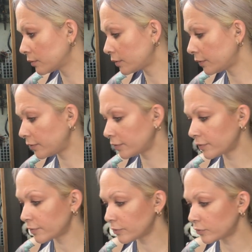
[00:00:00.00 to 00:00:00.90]
I think
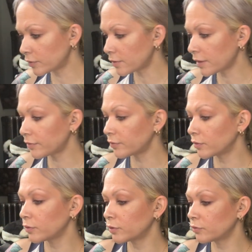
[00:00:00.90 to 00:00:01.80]
this is such a
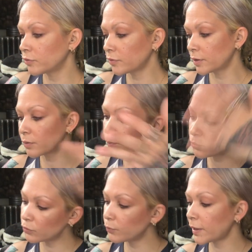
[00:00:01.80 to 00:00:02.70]
classic look, just like
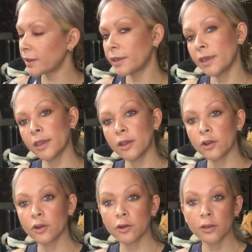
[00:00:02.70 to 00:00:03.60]
pulled back
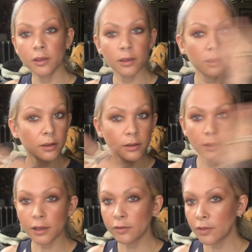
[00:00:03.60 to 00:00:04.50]
hair,
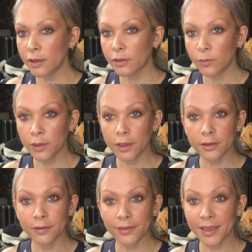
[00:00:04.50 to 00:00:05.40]
not a lot going
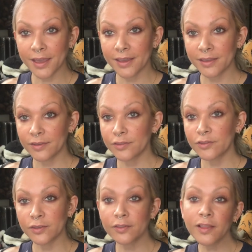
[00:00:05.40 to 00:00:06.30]
on on the
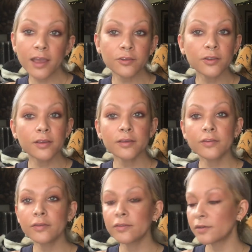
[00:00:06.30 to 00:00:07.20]
eyes, just
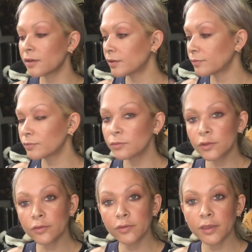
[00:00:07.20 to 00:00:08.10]
lashes, um,
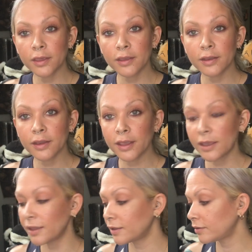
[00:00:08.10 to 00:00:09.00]
good skin,
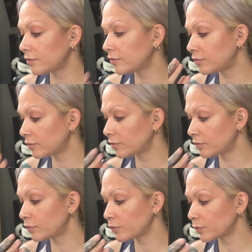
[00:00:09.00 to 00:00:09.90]
and
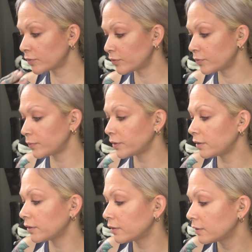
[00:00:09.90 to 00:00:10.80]
the focus to
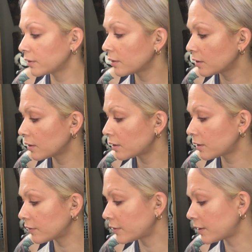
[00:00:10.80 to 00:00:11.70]
be
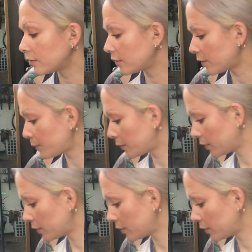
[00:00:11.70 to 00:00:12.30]
on that lip.